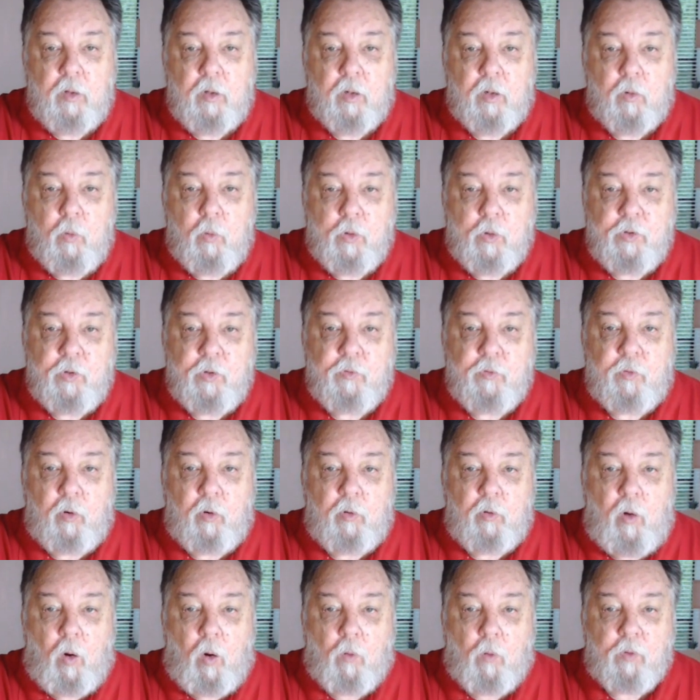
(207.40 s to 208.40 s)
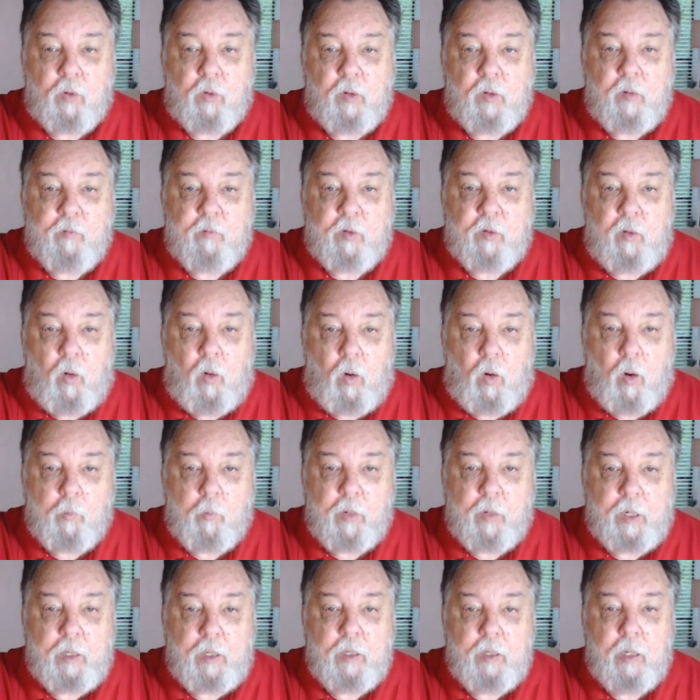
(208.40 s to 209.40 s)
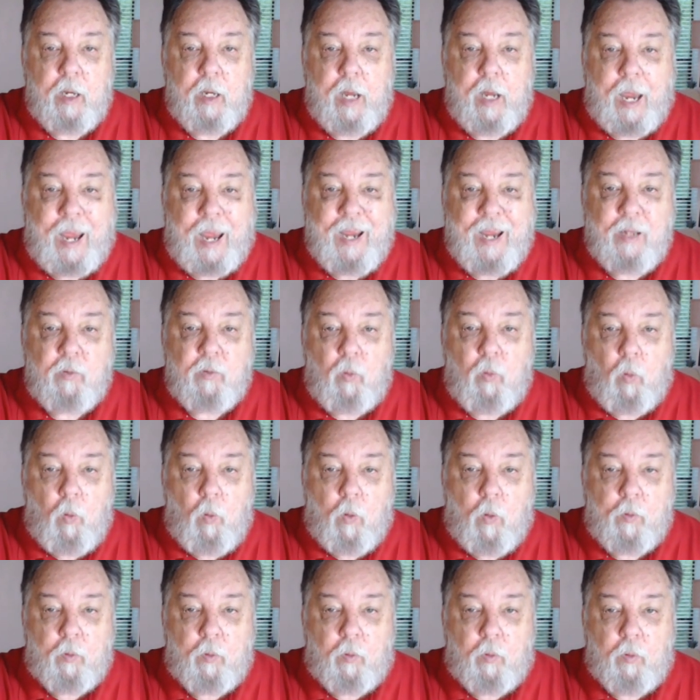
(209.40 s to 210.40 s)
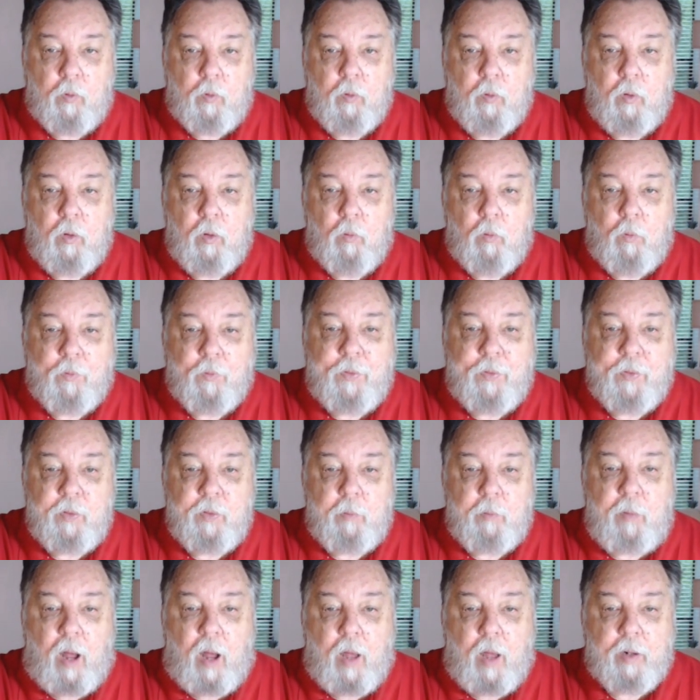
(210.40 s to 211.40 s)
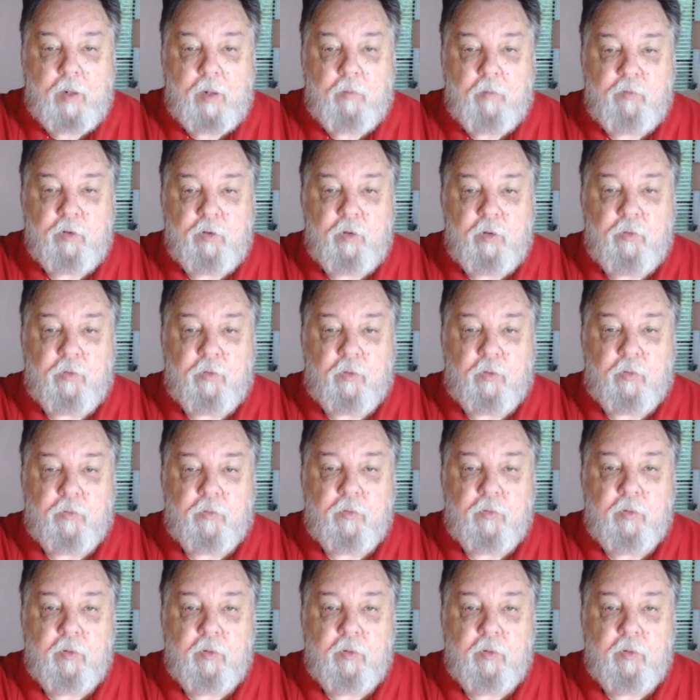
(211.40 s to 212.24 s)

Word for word: Christians are called to live in harmony and order within the body of Jesus.